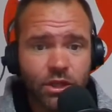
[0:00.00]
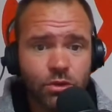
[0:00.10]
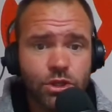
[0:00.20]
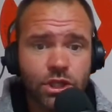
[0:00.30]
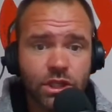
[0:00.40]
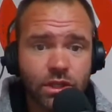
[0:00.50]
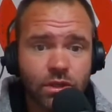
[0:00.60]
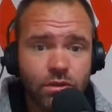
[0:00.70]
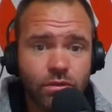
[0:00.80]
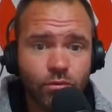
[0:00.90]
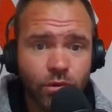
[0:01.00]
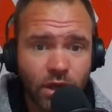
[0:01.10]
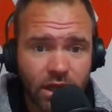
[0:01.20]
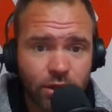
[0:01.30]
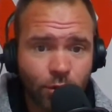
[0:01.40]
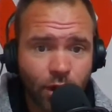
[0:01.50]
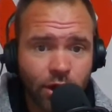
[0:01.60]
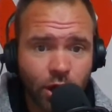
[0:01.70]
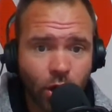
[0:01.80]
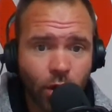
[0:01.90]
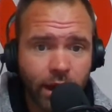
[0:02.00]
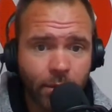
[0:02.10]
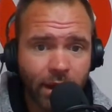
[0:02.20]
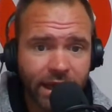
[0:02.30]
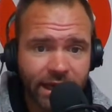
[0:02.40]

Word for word: You should get the run going by